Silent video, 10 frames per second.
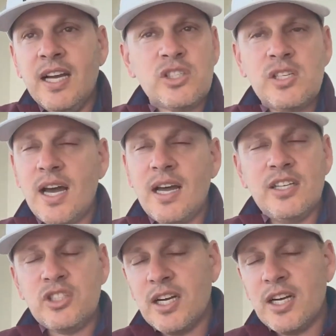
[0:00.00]
It's
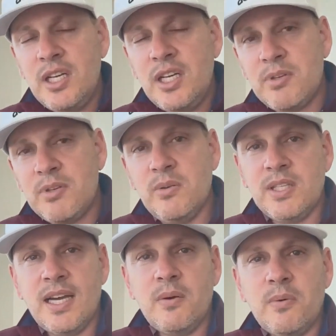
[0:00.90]
not cheap to do
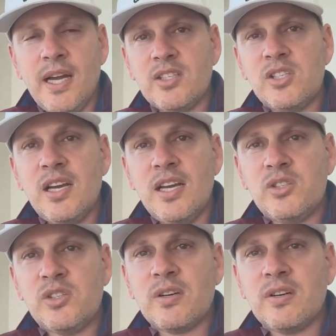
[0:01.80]
it that way.
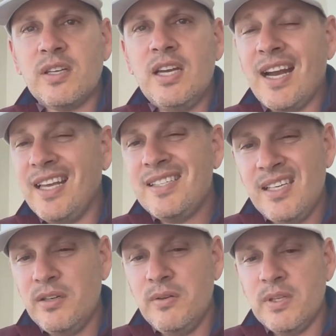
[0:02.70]
It's certainly not
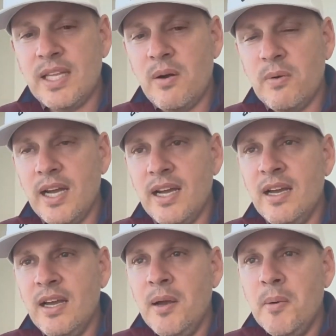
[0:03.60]
easy to do it that way,
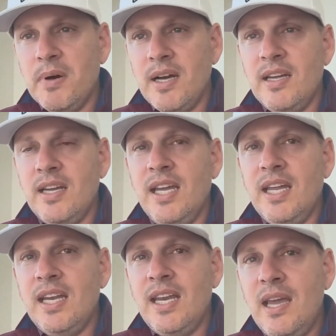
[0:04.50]
but
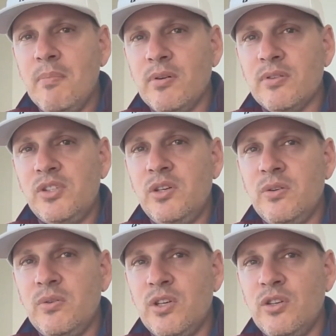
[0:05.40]
it enables
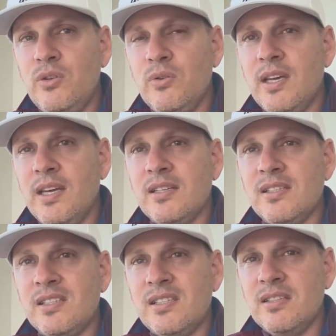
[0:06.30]
you to do
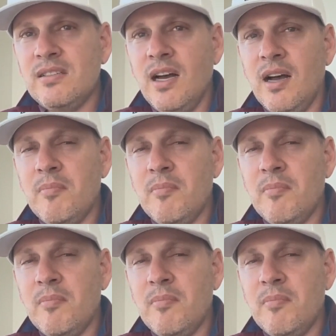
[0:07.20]
things